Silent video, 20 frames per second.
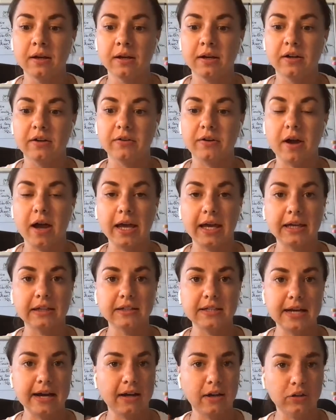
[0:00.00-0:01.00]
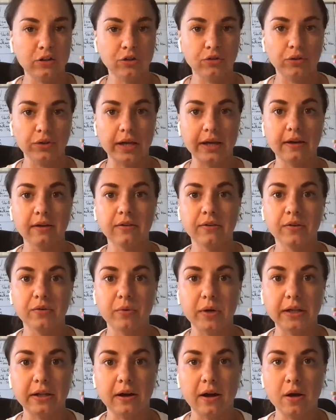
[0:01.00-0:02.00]
I can tell you, like
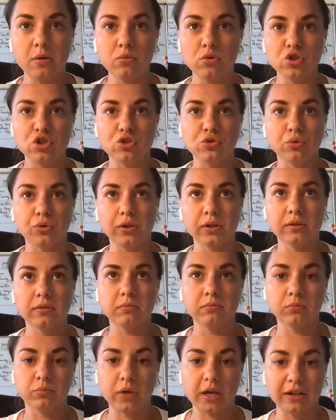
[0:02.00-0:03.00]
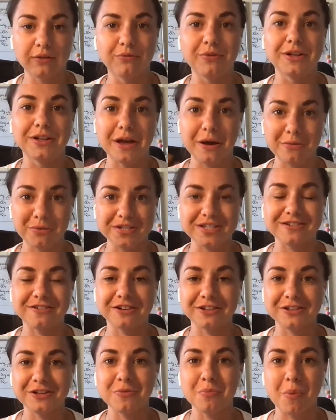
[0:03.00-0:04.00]
when I was doing when I was
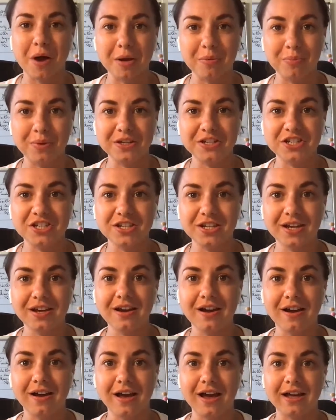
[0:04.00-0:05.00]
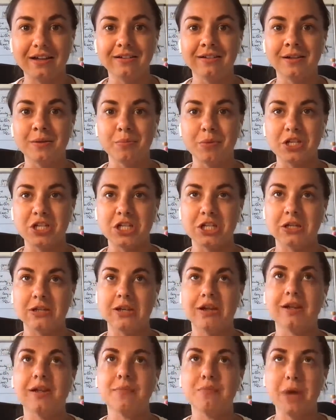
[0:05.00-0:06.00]
starting my PhD, I had an
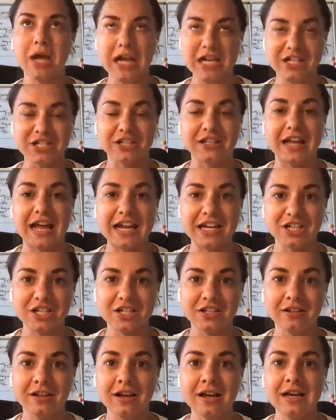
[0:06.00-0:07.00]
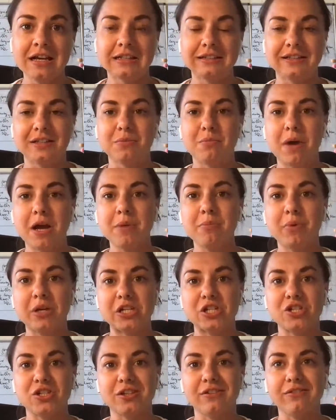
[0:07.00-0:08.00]
imagination that my
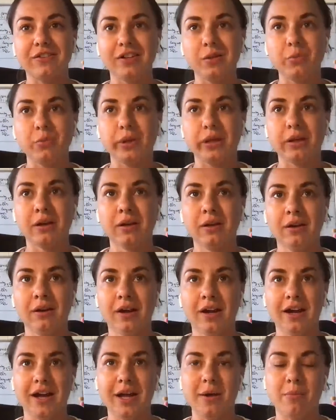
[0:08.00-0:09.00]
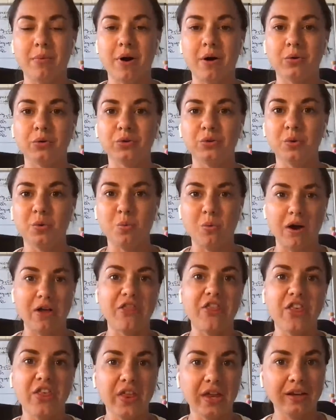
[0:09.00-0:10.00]
PhD will be about one
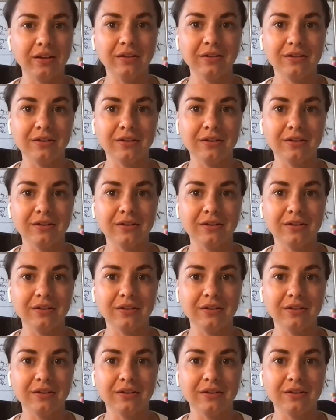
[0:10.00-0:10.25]
thing.